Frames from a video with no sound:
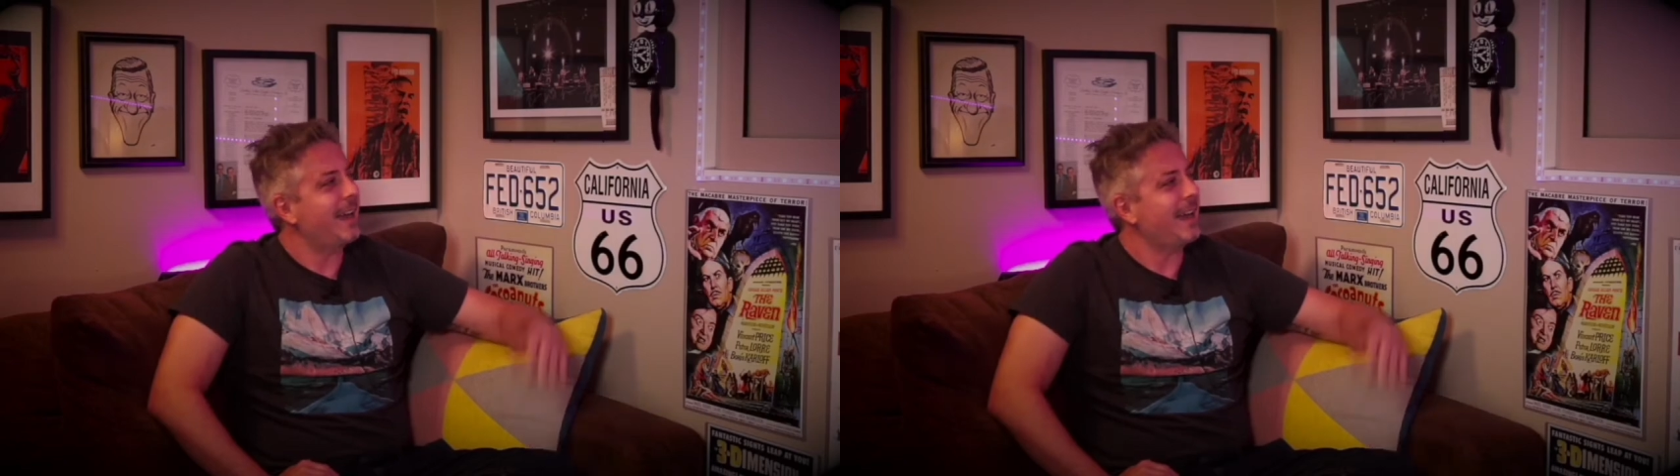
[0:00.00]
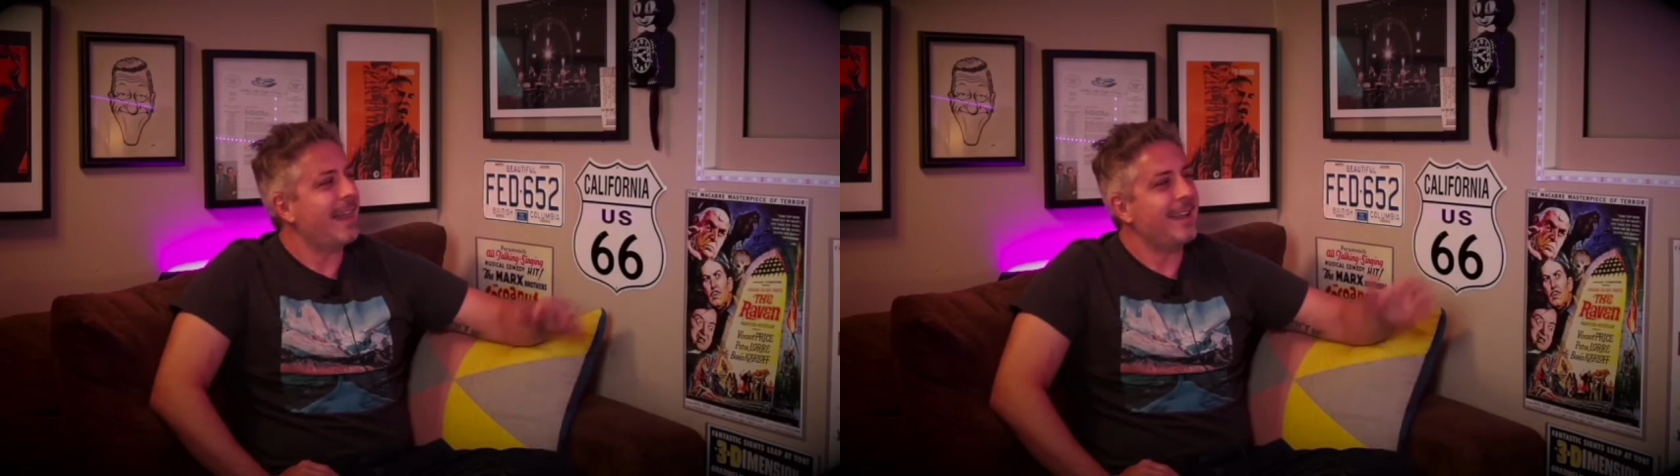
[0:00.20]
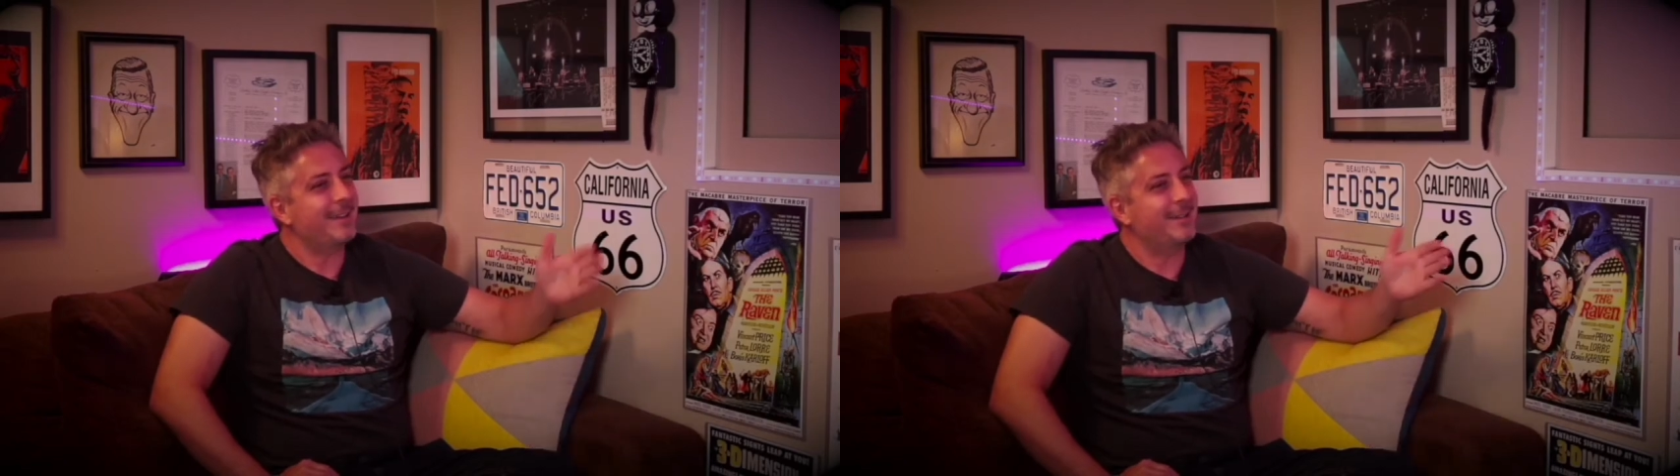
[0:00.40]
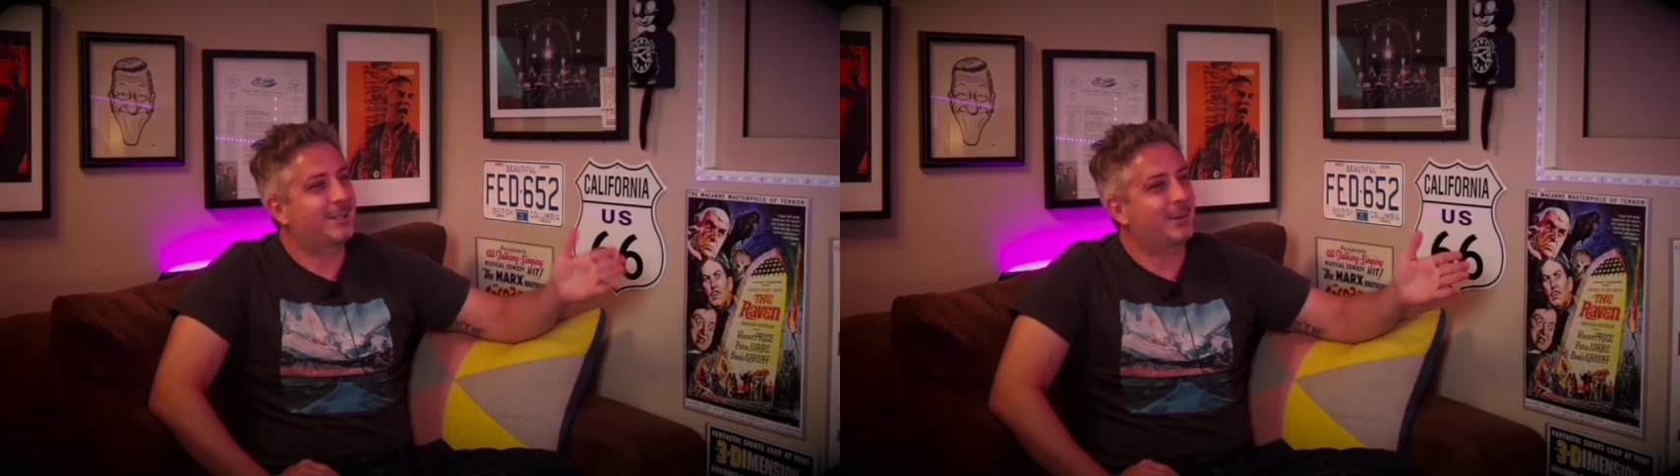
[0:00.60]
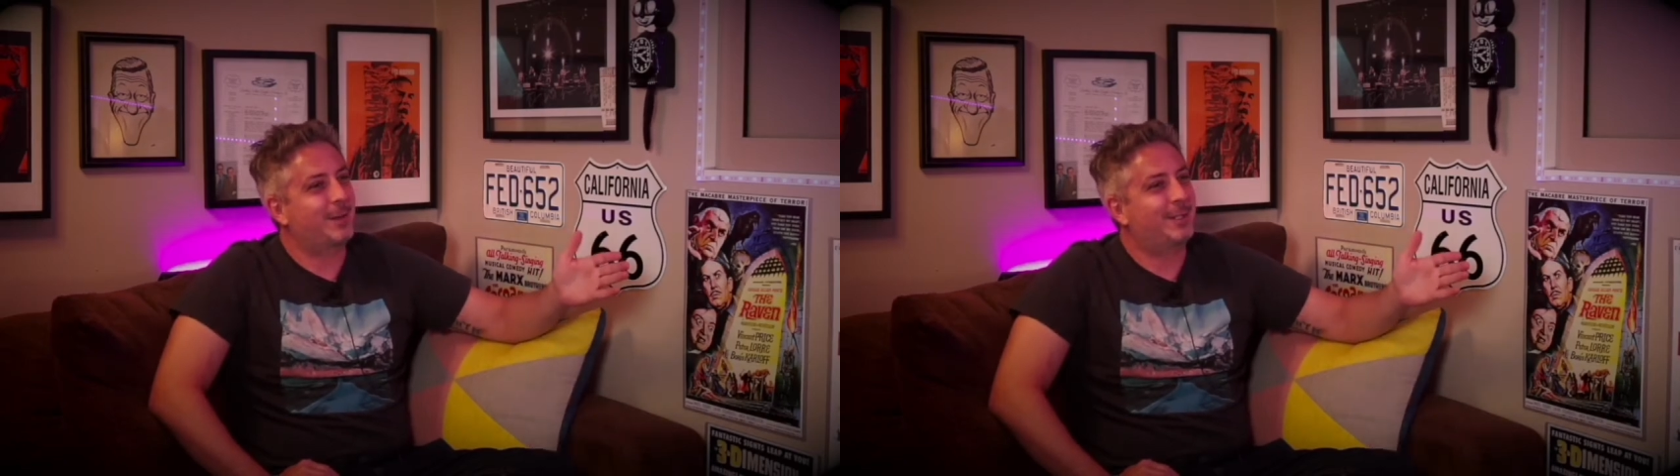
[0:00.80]
I like a
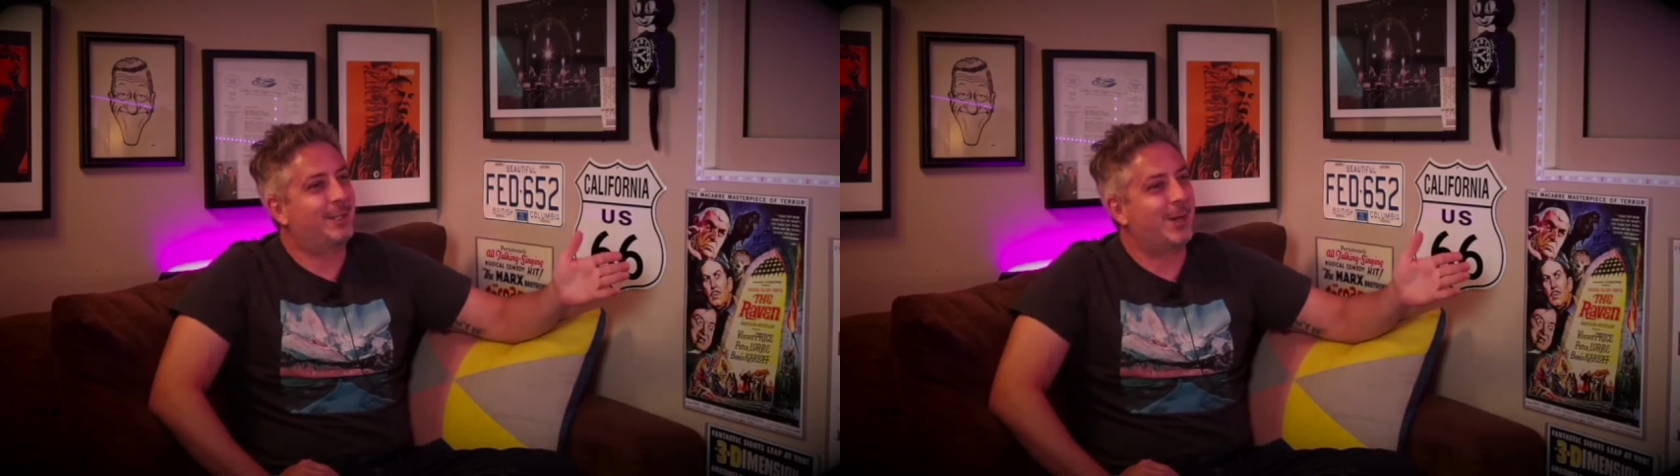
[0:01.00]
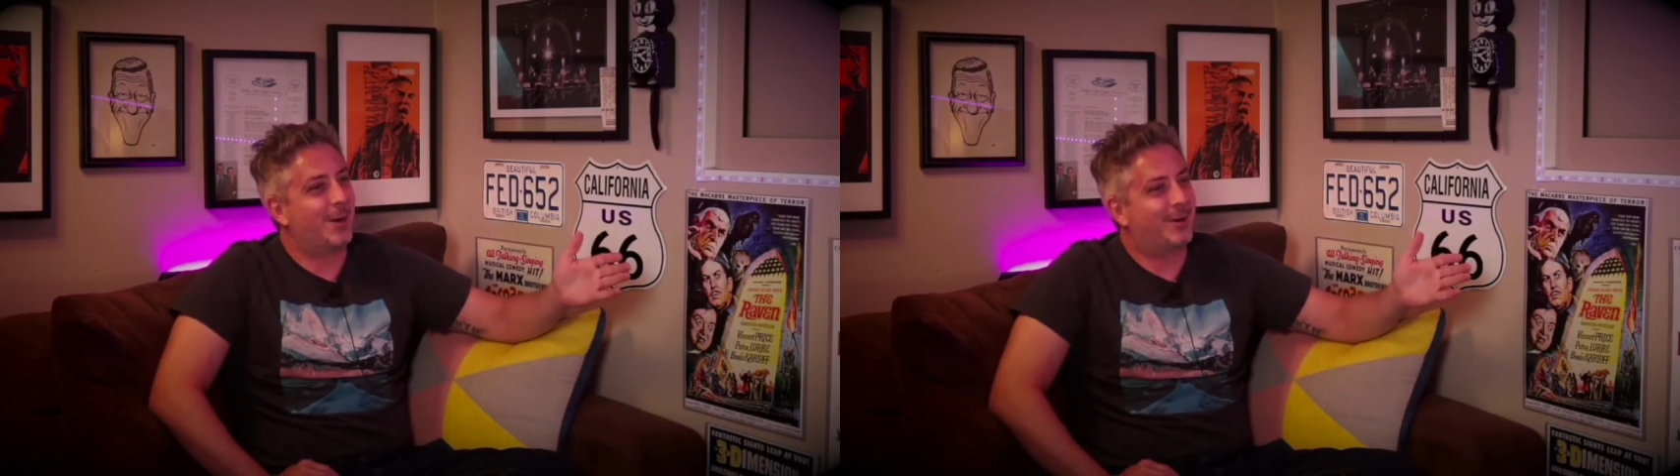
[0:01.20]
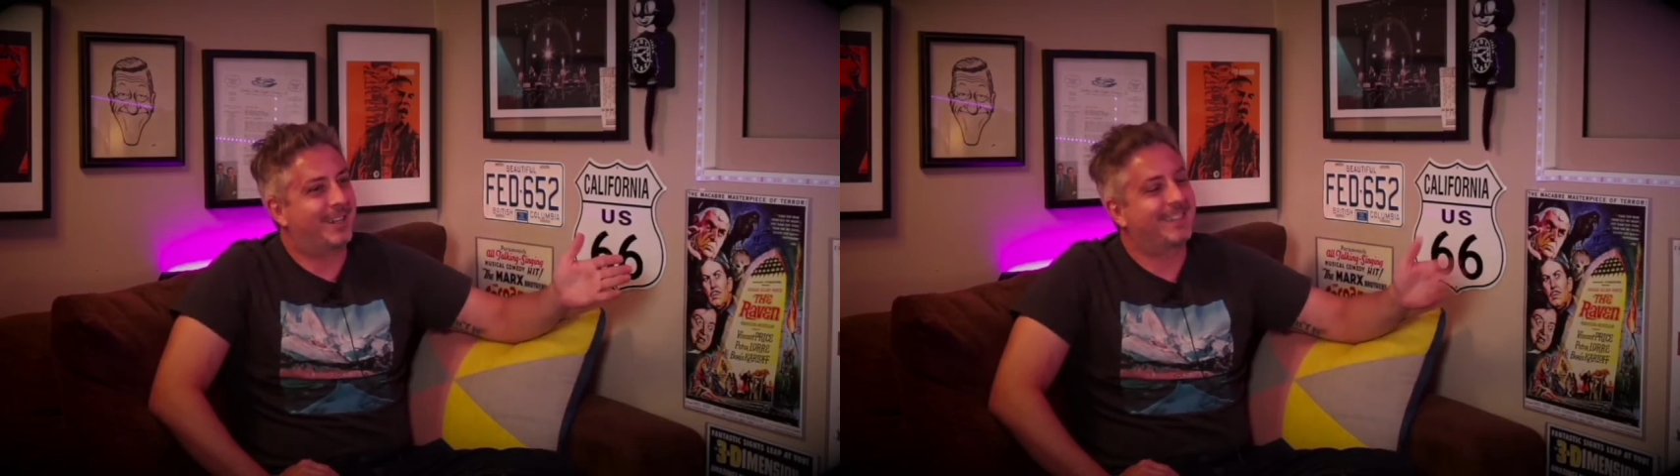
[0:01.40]
good squid joke.